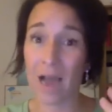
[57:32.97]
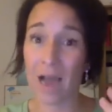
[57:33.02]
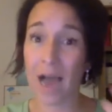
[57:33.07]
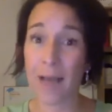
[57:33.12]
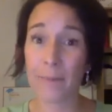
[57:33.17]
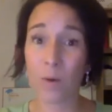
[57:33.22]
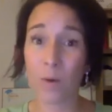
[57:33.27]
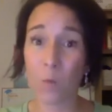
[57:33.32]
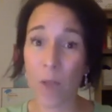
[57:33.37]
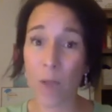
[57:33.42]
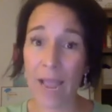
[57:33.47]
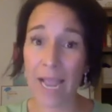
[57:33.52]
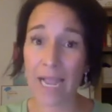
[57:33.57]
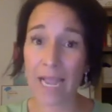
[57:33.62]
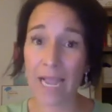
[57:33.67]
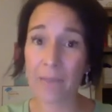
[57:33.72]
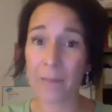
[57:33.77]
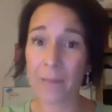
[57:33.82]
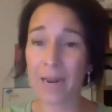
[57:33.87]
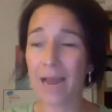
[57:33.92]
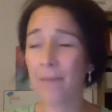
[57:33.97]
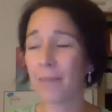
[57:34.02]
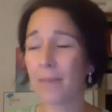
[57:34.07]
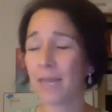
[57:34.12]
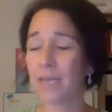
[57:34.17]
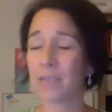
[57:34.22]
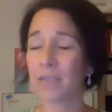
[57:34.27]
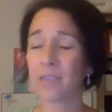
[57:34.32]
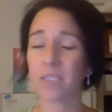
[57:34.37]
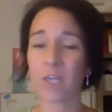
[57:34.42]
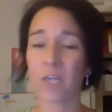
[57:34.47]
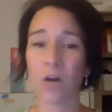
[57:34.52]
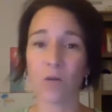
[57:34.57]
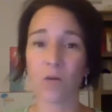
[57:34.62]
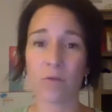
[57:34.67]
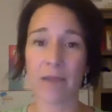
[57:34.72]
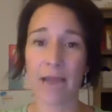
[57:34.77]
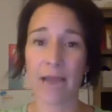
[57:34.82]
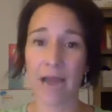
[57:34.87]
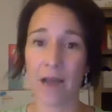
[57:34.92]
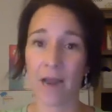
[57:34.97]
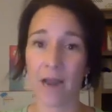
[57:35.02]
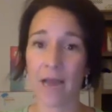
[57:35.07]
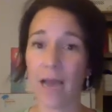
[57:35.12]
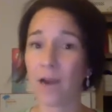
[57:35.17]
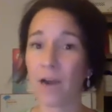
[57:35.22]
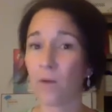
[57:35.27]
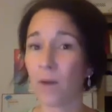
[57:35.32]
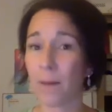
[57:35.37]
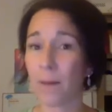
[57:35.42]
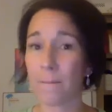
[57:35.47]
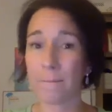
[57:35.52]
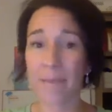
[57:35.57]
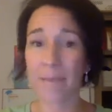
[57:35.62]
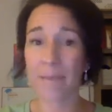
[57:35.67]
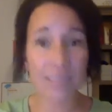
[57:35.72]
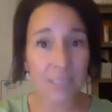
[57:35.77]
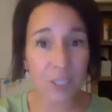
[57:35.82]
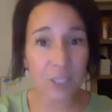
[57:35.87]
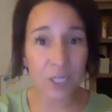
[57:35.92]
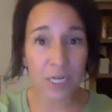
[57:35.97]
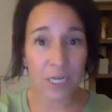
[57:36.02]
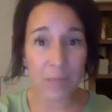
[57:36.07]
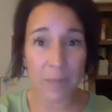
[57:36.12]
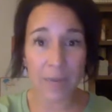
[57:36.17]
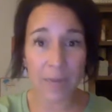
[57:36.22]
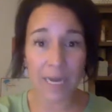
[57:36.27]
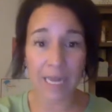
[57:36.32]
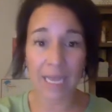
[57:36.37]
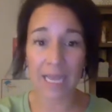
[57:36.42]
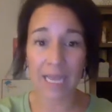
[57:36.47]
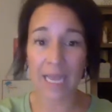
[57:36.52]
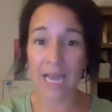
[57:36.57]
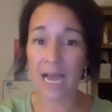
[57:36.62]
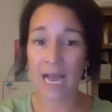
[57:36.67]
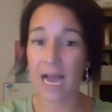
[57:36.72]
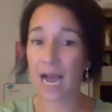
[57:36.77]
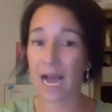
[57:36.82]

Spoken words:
I'm awake, but I'm like zoned out. I don't want to message anybody.